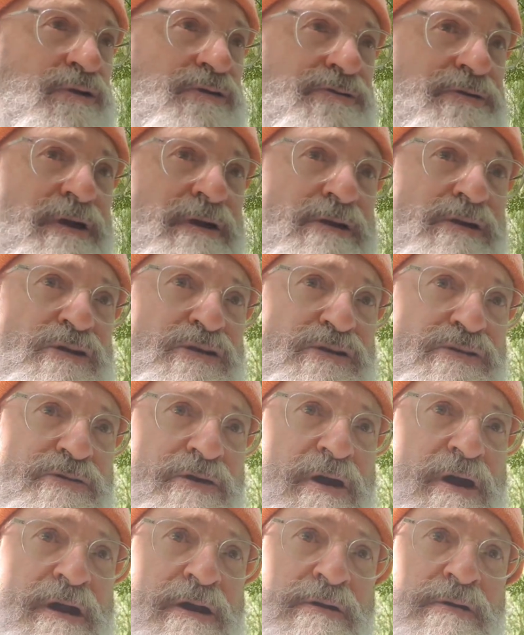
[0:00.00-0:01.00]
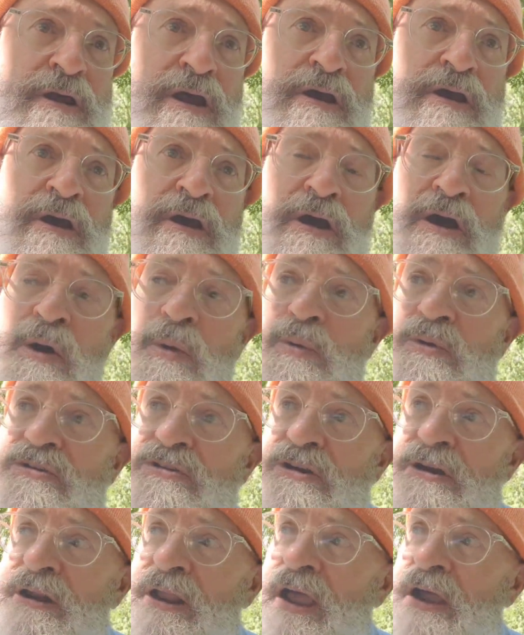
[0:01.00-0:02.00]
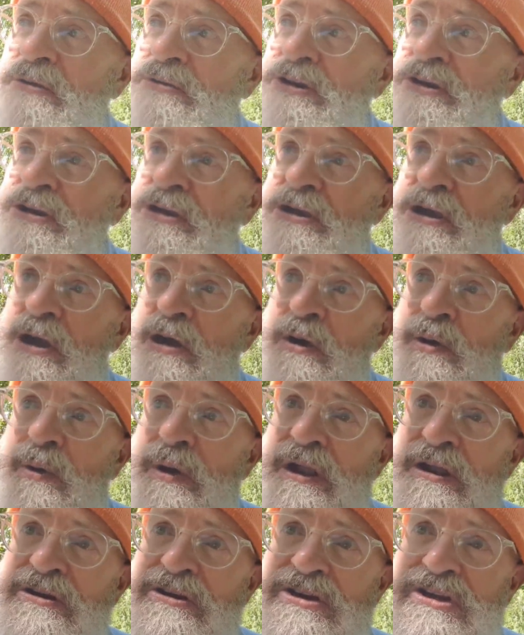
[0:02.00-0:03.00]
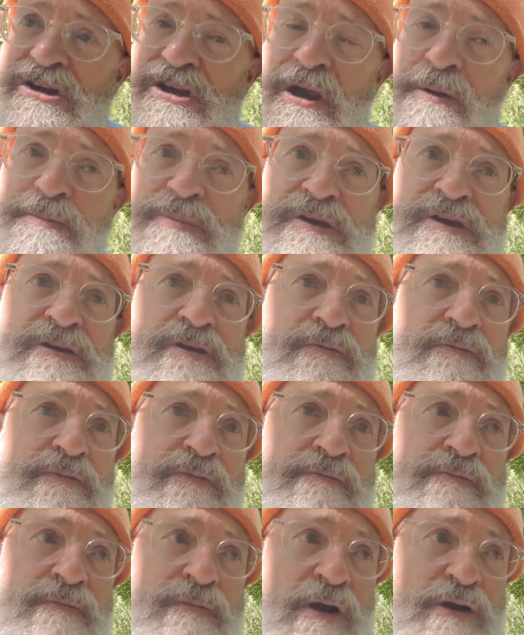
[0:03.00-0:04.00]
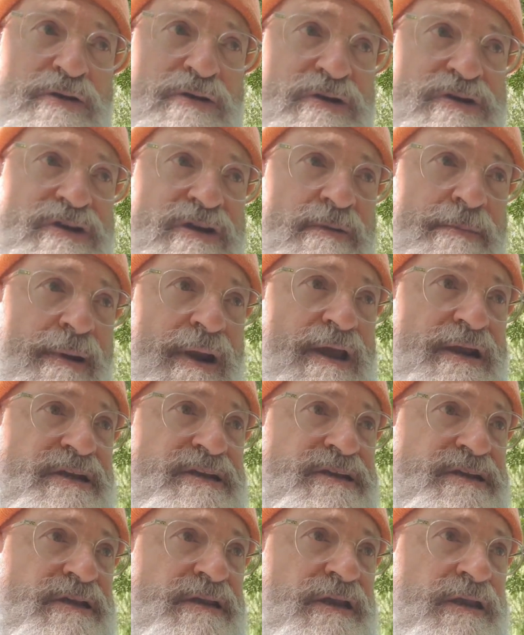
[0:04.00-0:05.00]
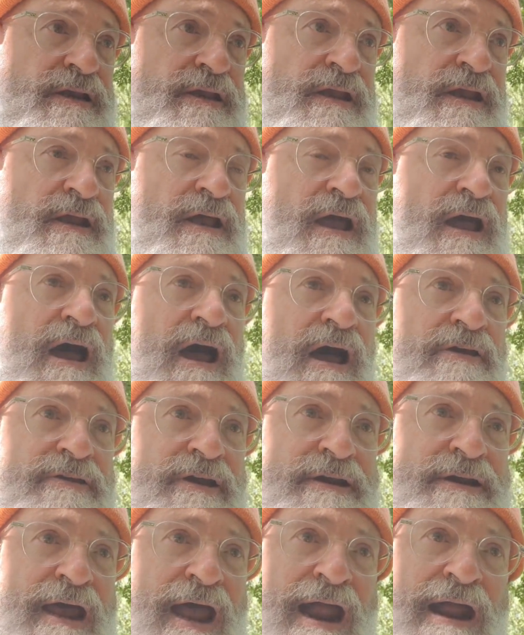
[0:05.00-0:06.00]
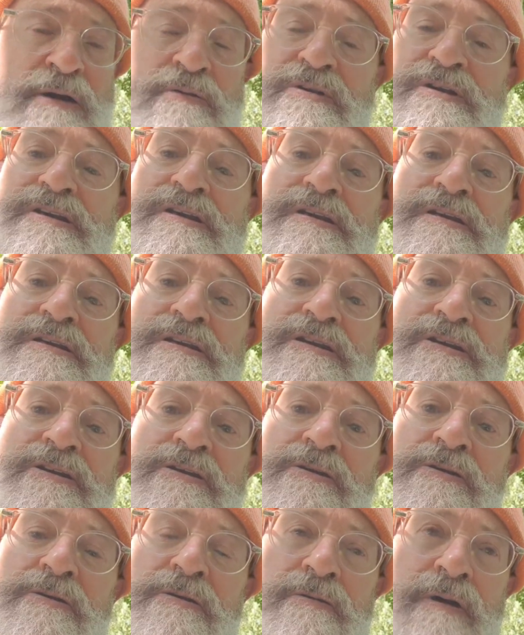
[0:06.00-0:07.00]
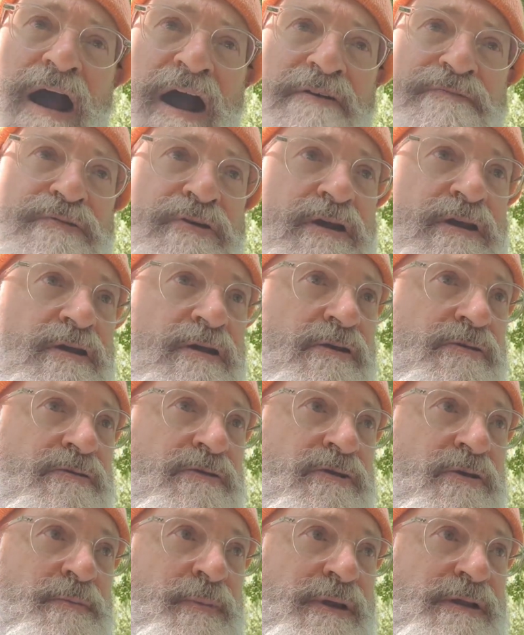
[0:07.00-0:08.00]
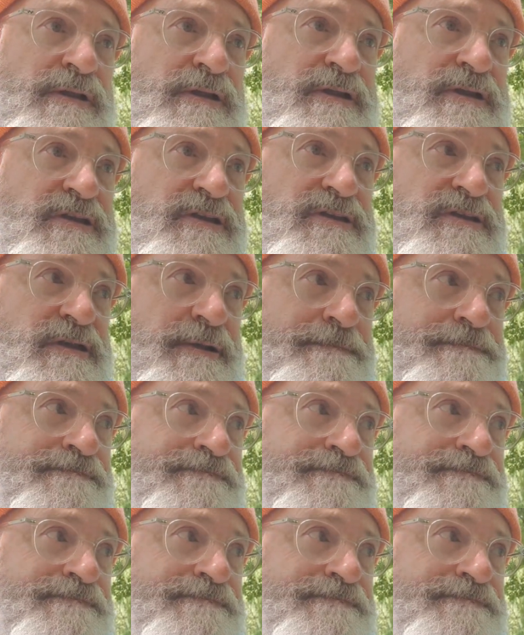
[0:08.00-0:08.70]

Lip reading: Ukrainian grain was allowed to go in ships across the Black Sea and then out to Africa and the Middle East.